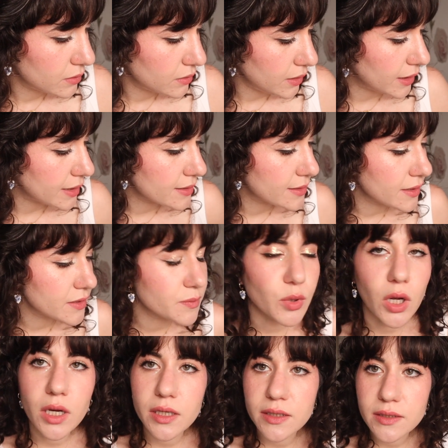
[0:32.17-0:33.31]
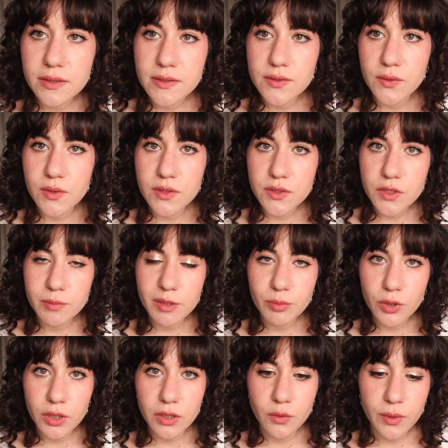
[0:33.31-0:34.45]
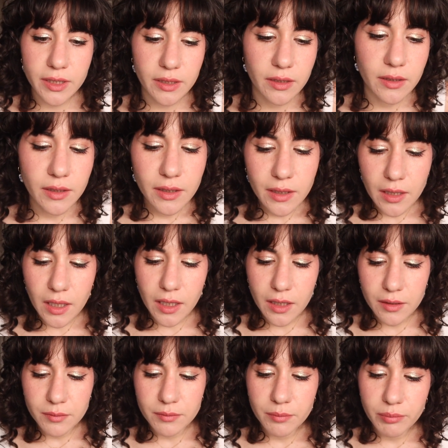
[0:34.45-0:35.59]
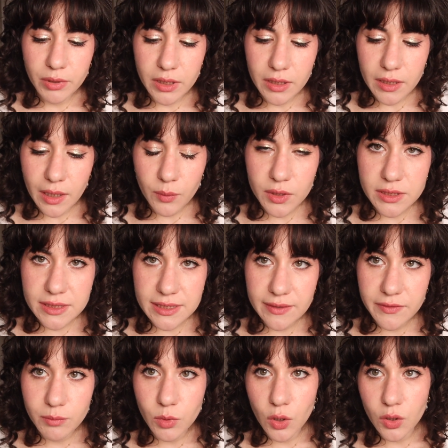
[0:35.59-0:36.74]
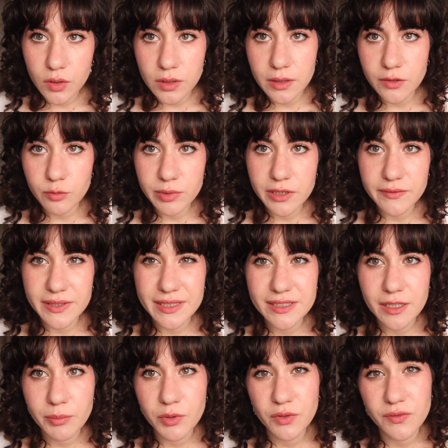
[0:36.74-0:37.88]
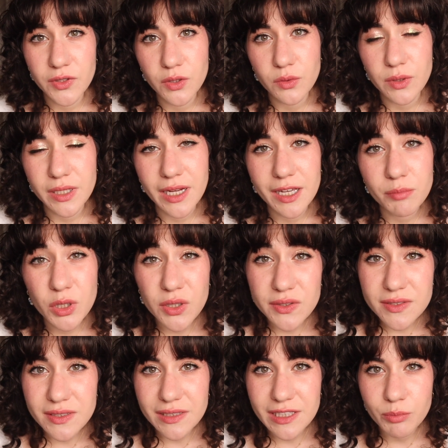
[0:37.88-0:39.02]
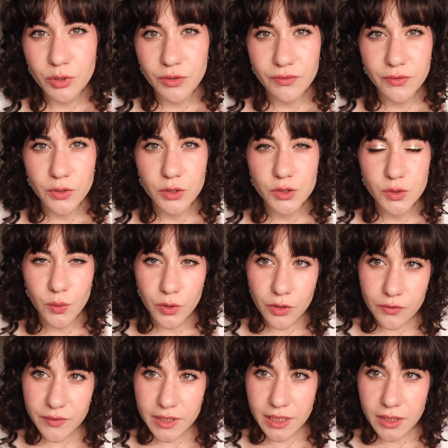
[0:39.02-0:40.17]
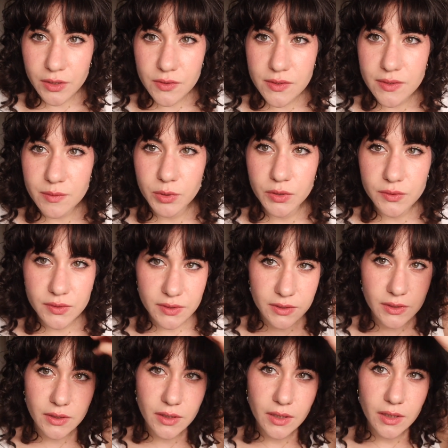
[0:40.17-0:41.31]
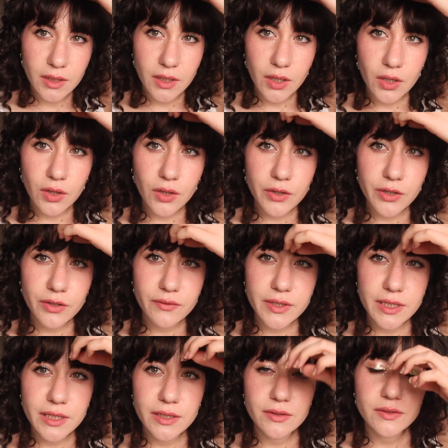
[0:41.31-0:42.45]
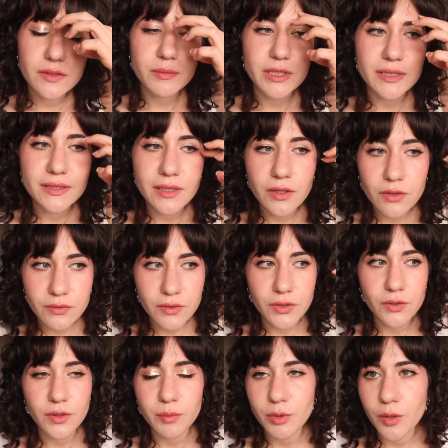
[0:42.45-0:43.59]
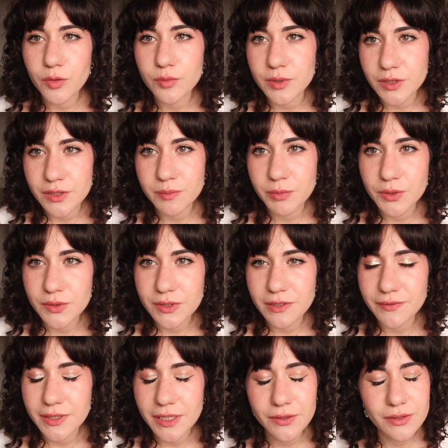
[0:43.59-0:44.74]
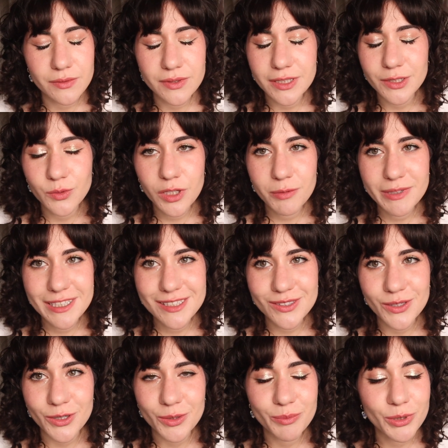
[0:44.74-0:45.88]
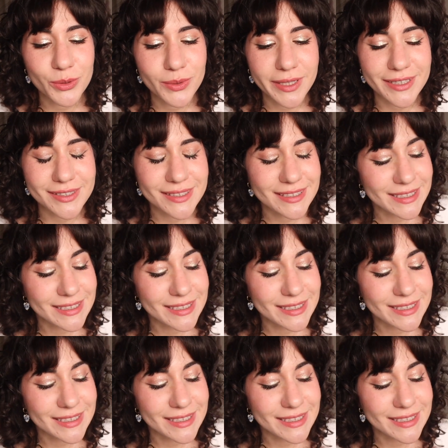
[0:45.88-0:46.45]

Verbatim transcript: like 6 products, so this should be pretty quick, but I wanted to give them all a little bit of an in-depth review, and I personally prefer shorter videos as opposed to longer videos myself, although I probably just posted a video that was like 20 minutes long, but who cares?